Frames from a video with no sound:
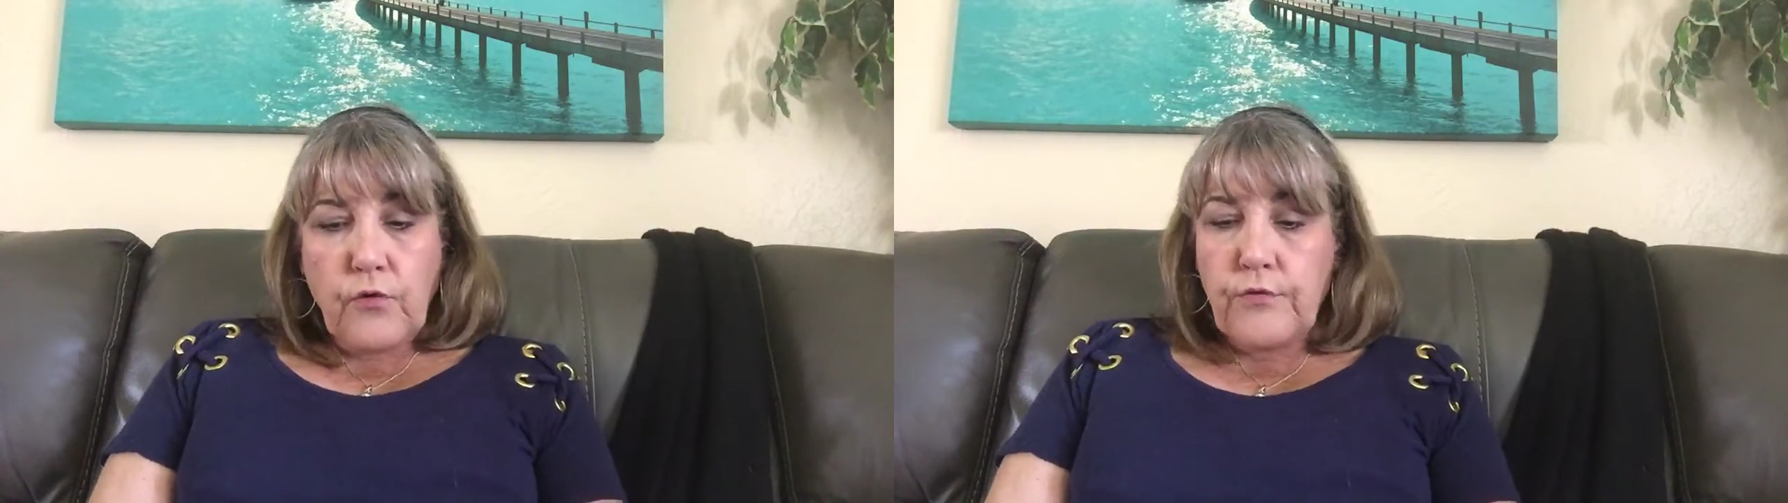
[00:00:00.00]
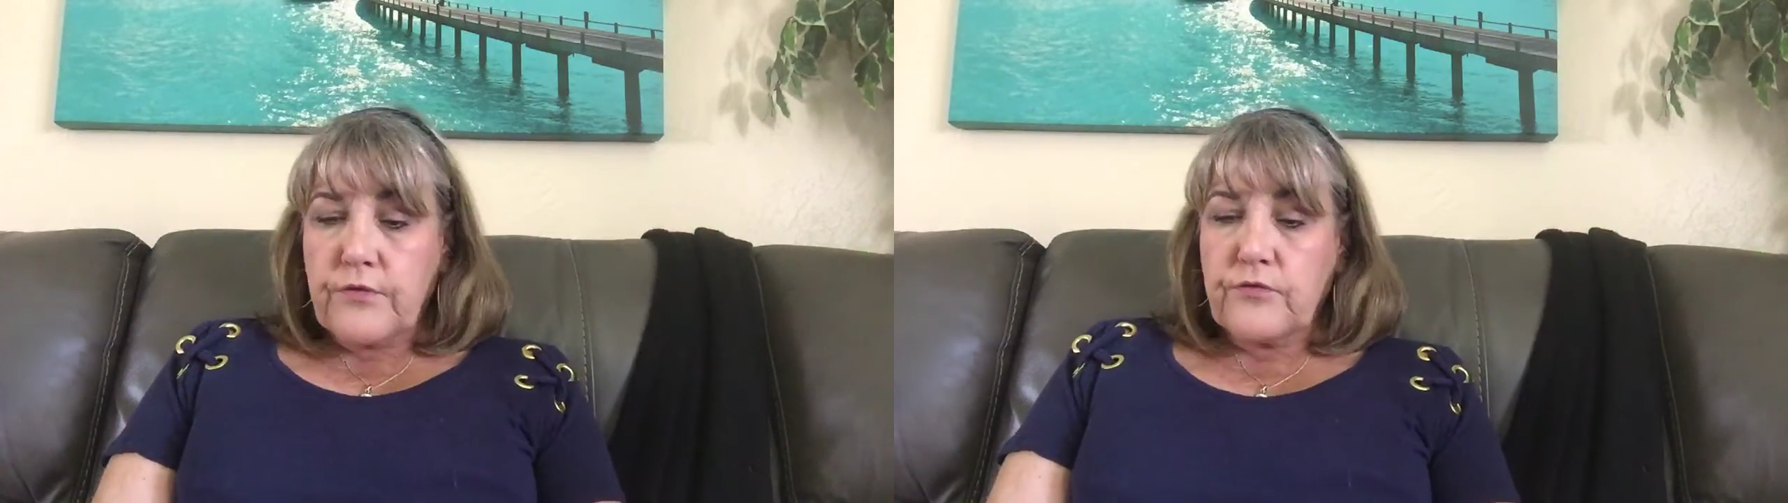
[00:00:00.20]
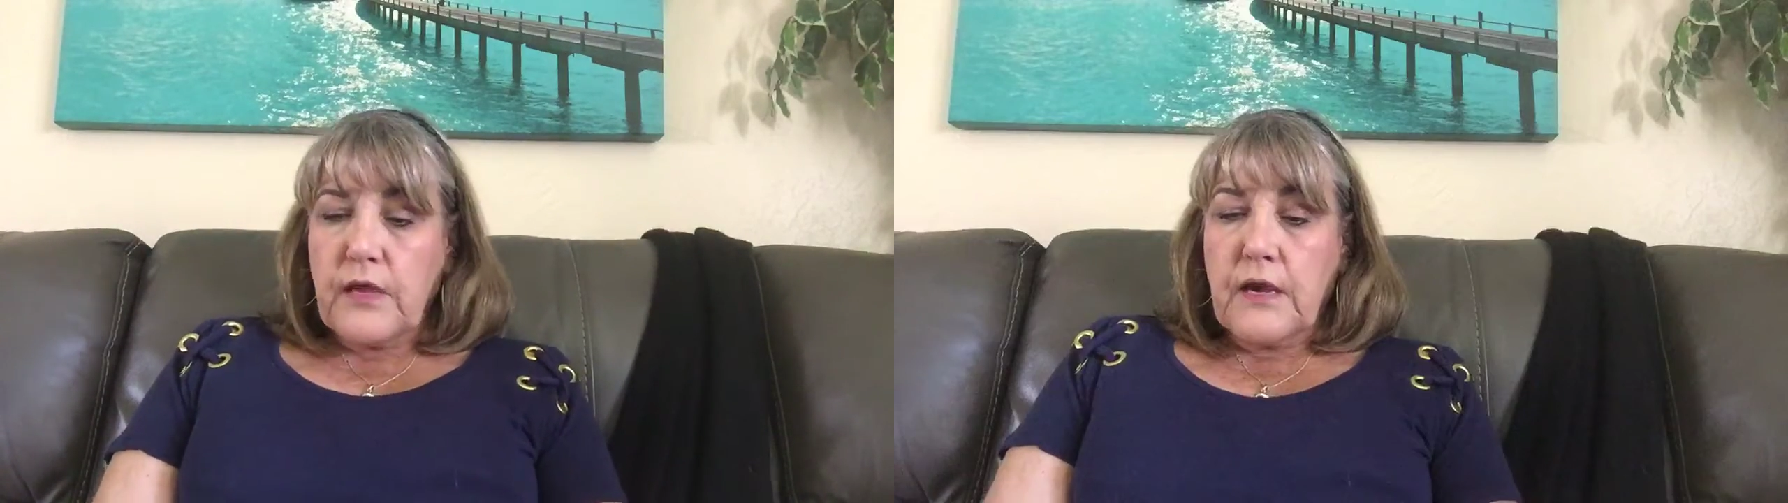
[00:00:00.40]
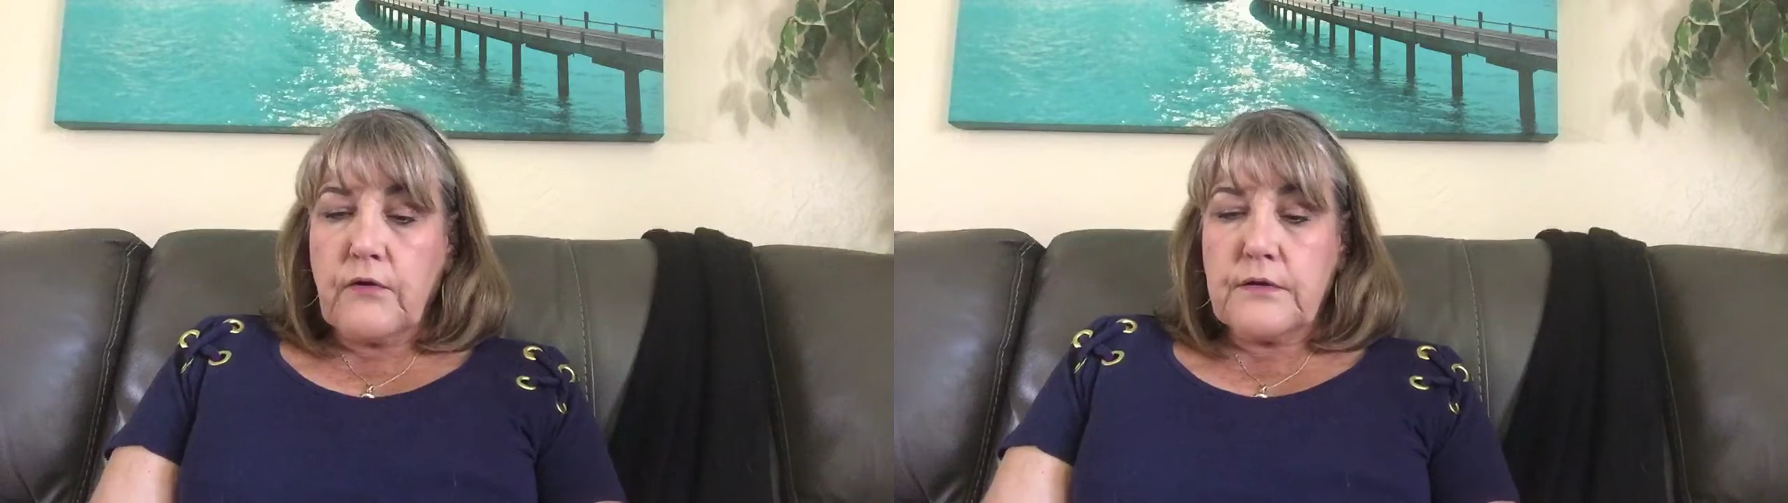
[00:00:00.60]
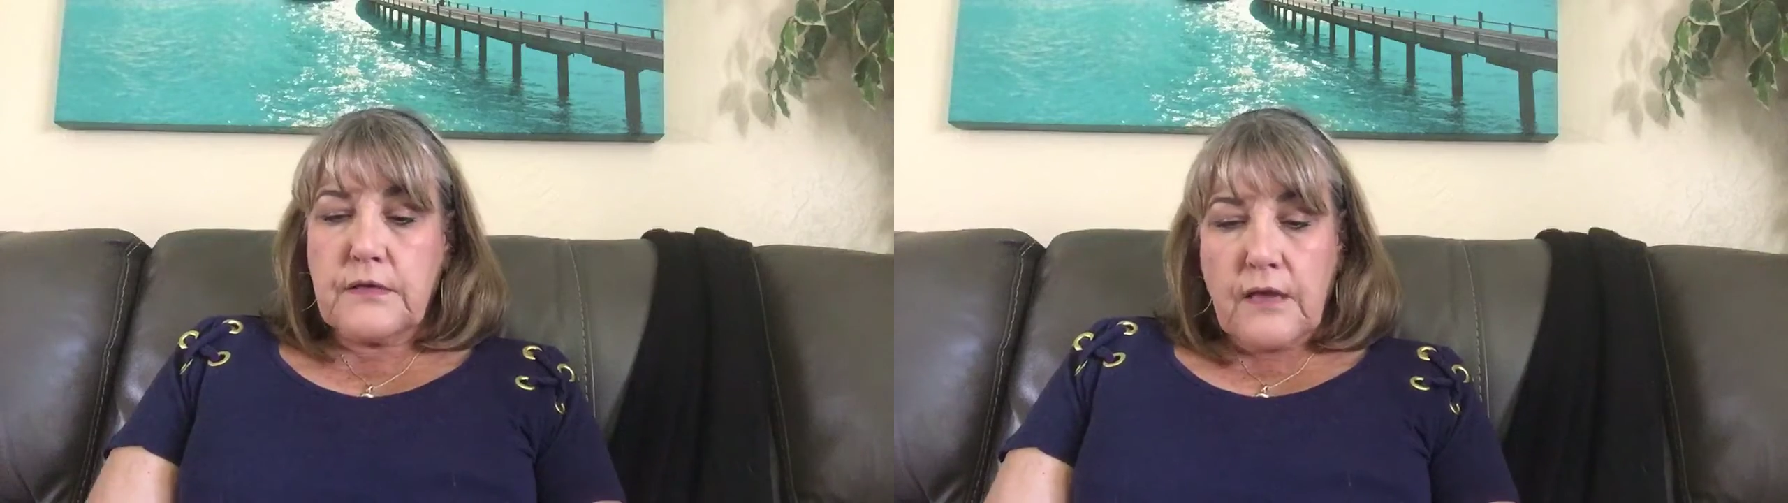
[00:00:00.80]
or the
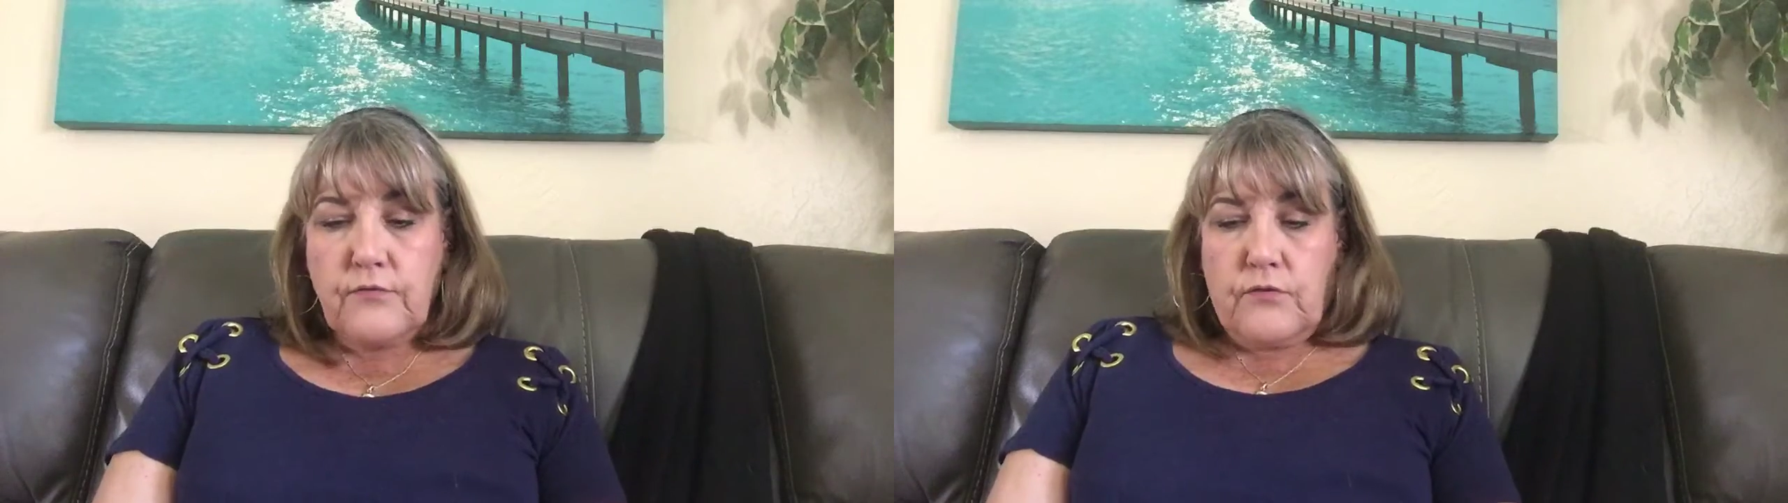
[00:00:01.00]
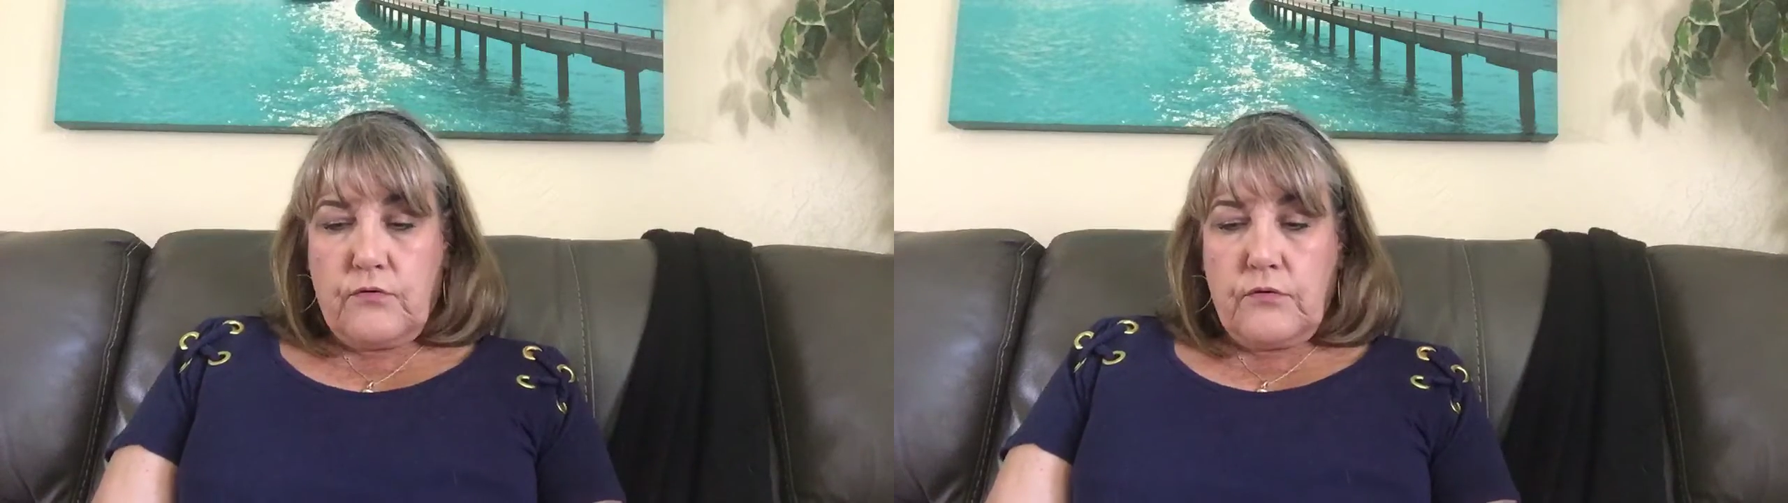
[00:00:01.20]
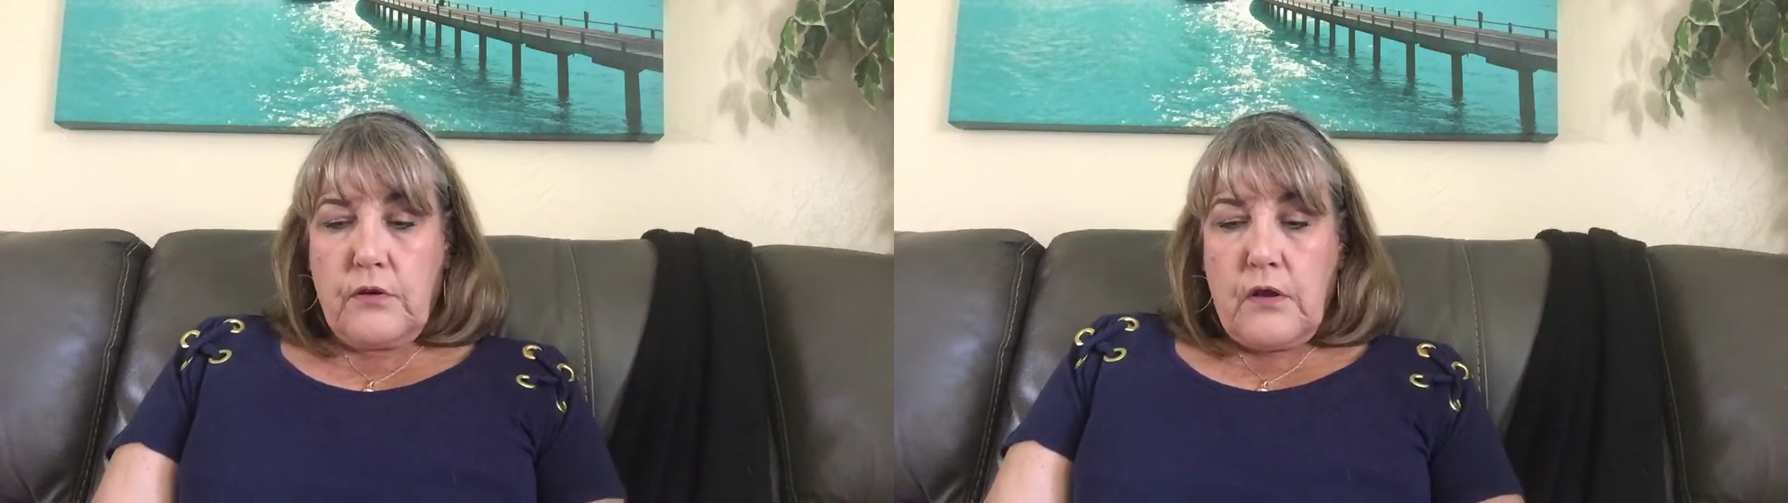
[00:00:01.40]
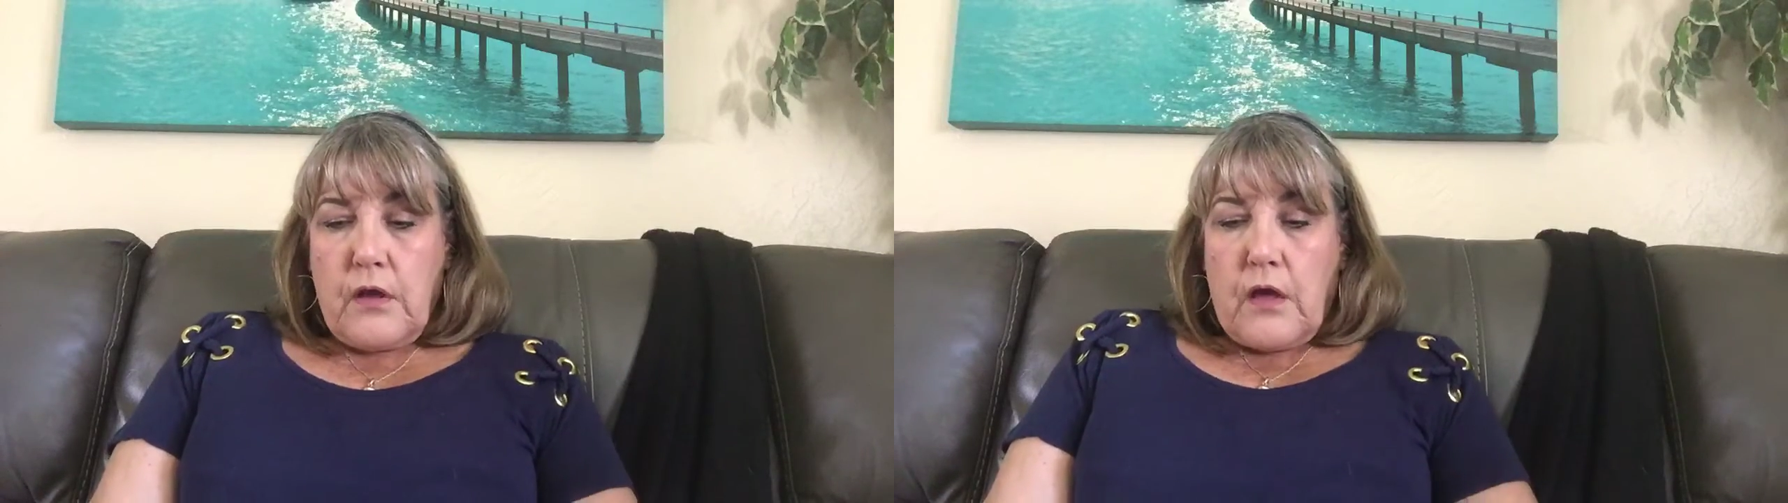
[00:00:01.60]
Sahara Desert.